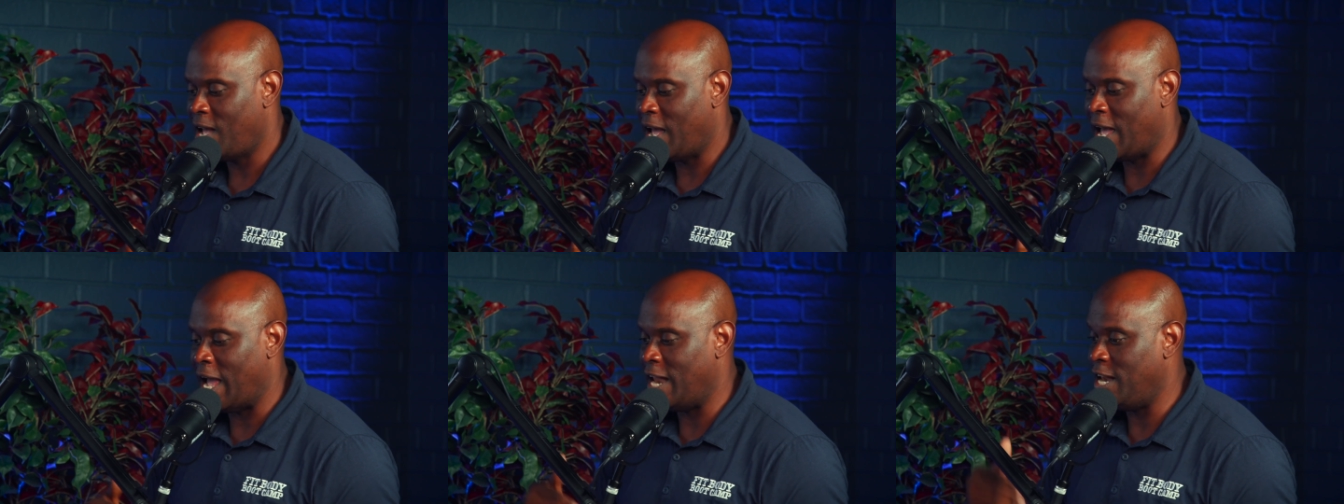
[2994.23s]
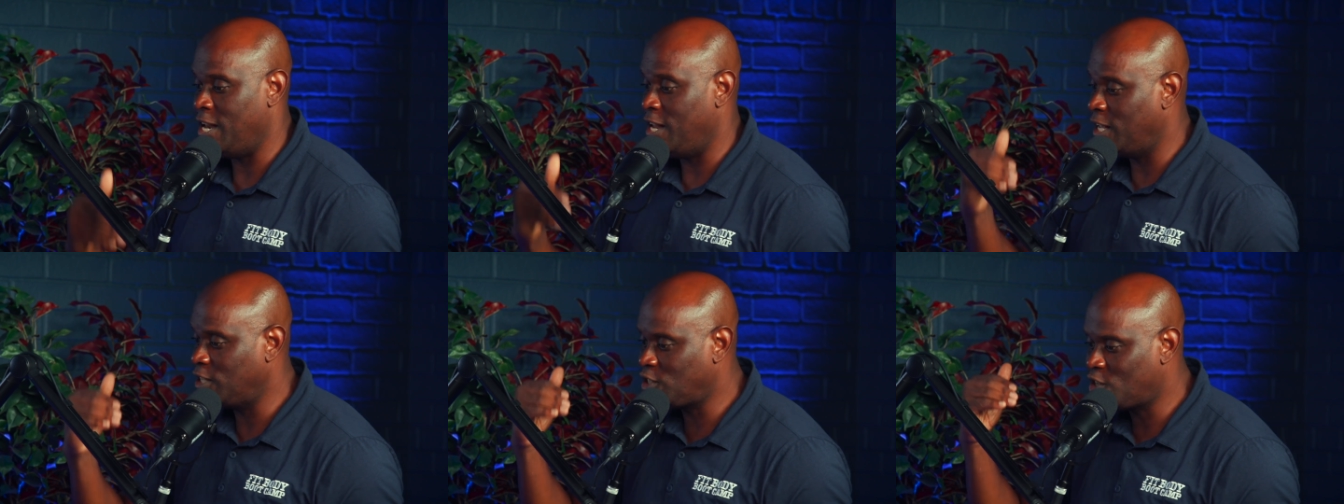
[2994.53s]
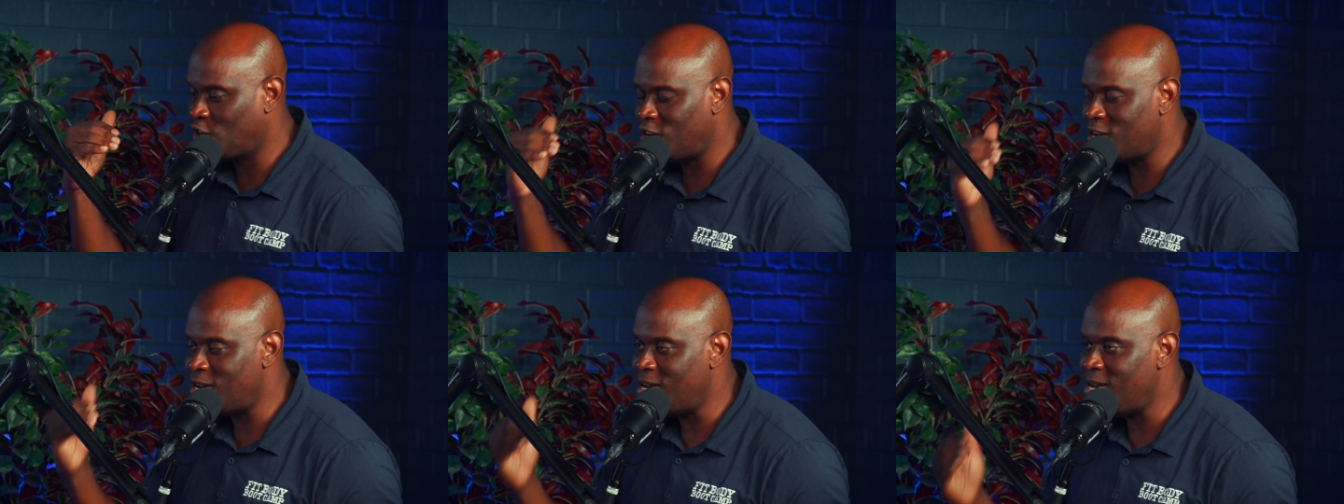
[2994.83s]
and it's
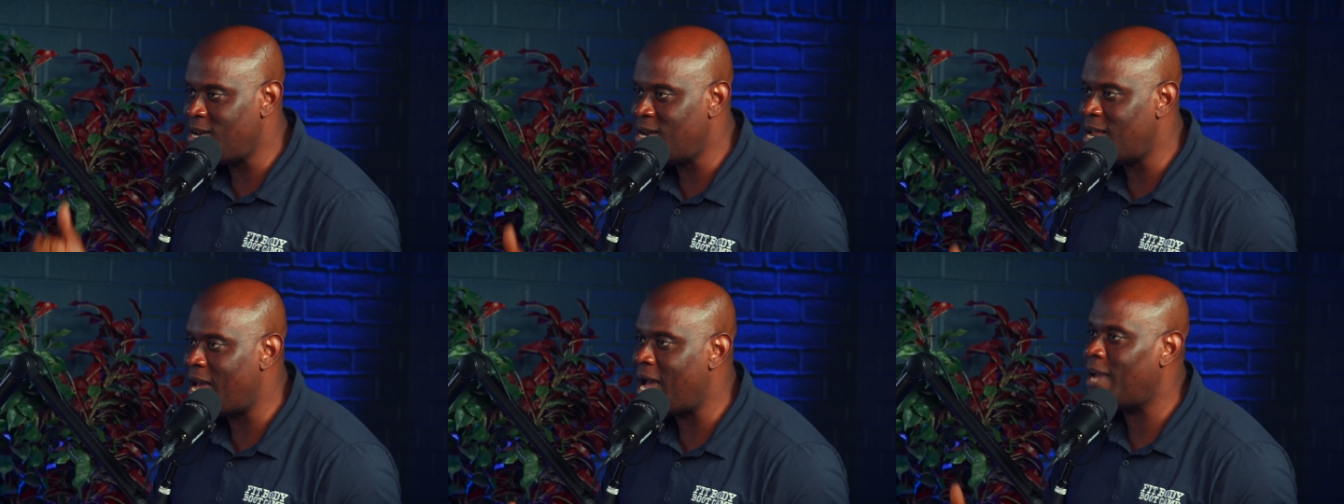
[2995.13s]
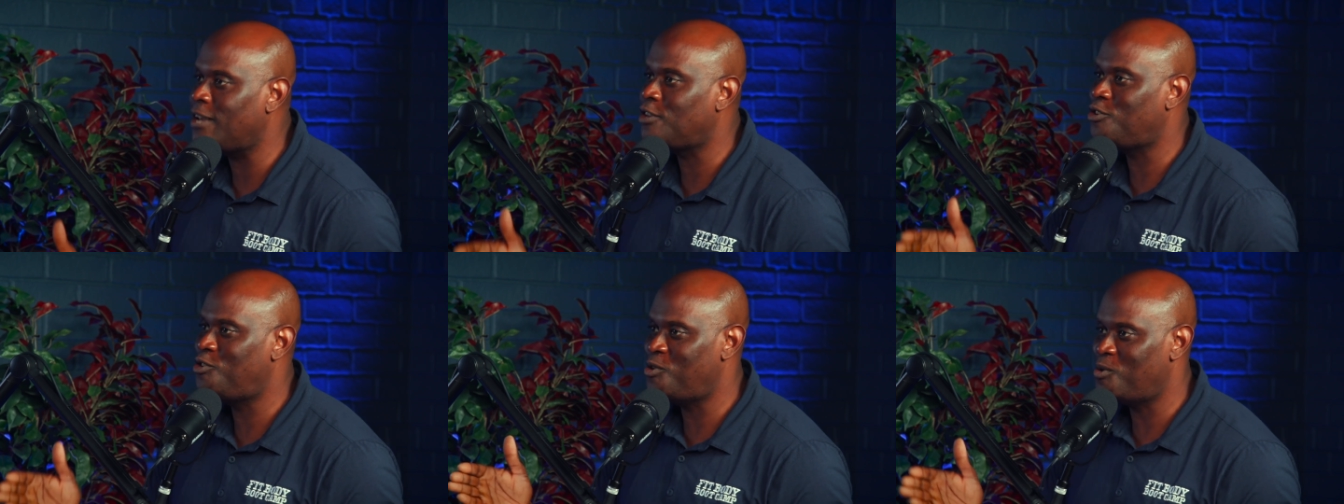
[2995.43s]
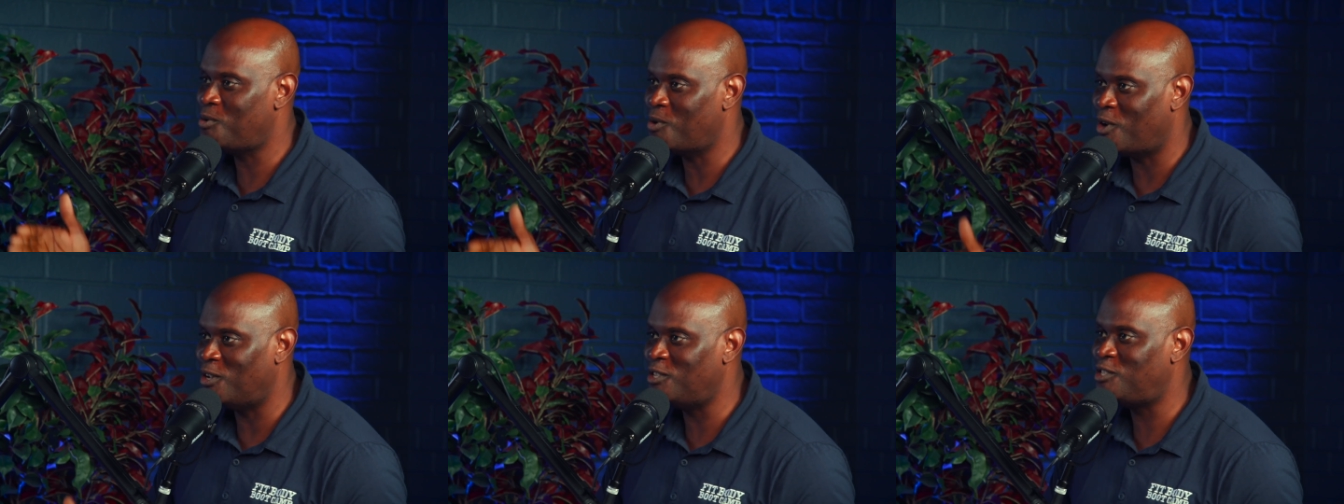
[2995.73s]
gonna nag
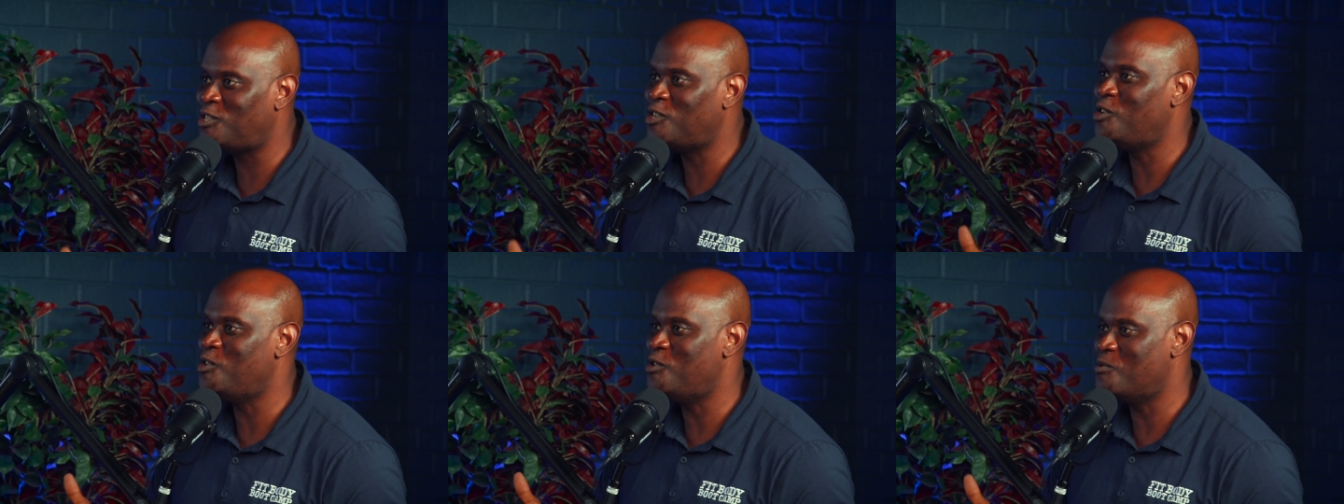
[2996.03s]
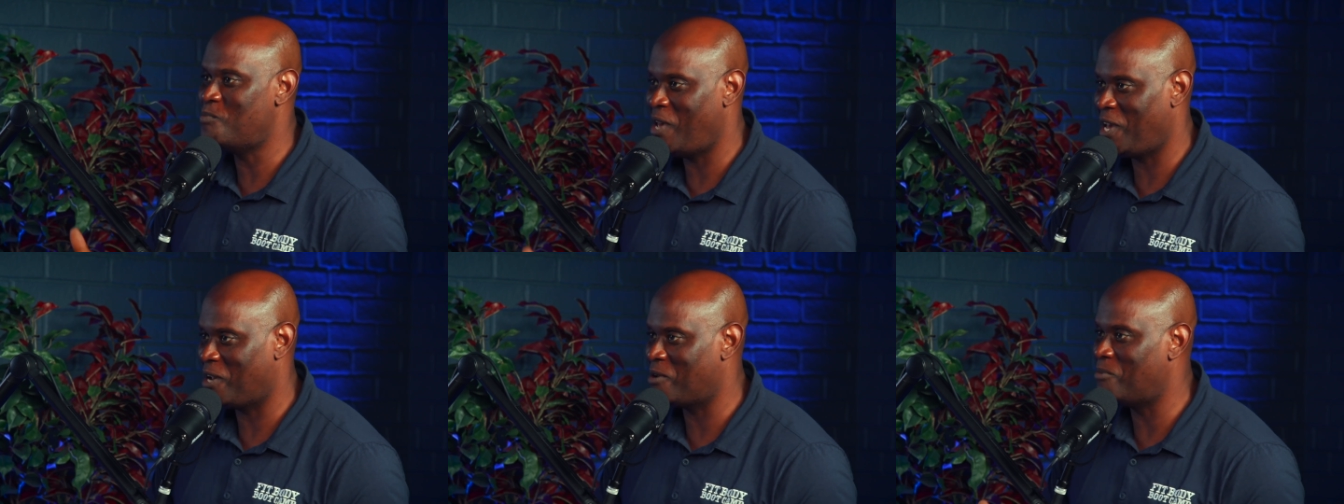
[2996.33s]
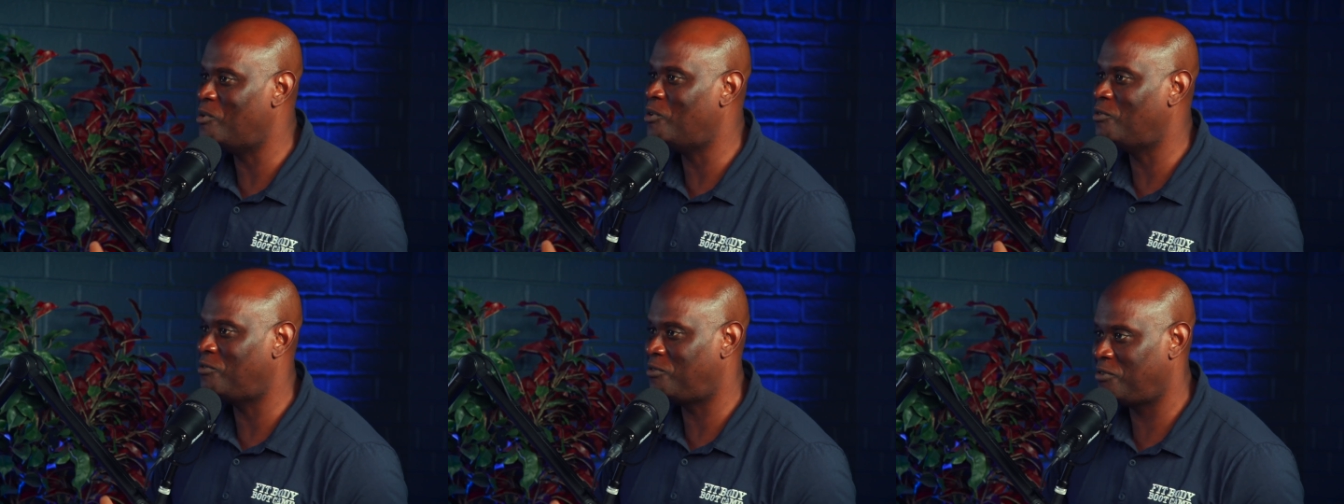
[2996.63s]
you until you make a
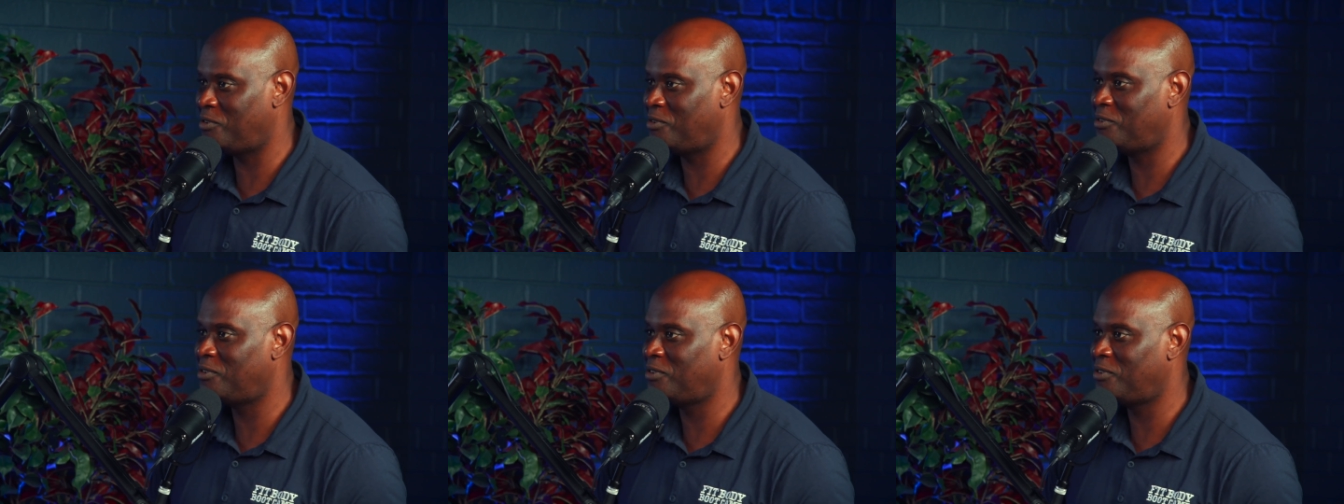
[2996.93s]
move.